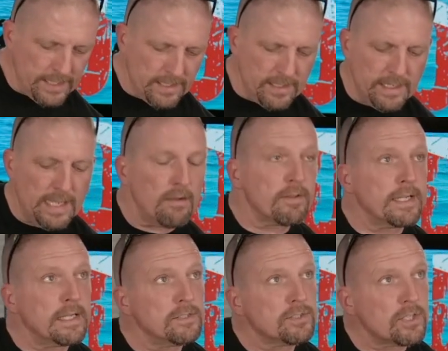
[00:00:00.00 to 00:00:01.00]
and how the
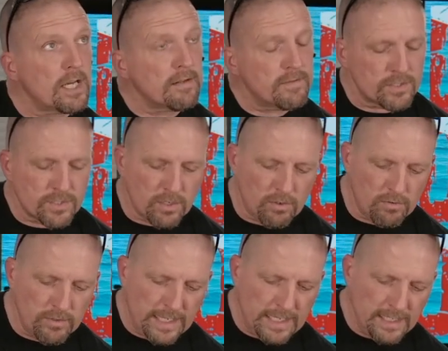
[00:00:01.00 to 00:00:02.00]
inside of this cone
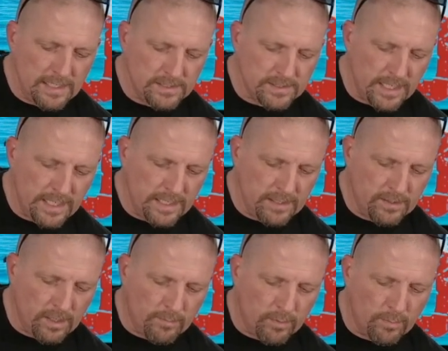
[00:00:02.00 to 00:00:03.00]
has a
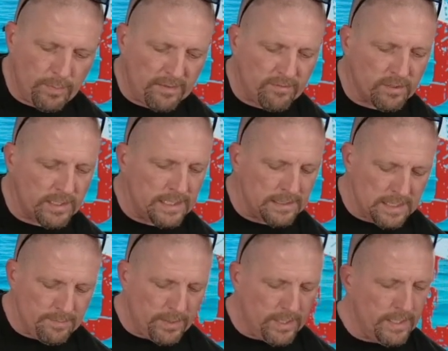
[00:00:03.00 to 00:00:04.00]
double bevel and
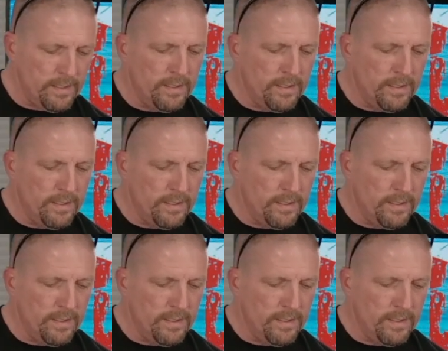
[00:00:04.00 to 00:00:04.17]
lip on it,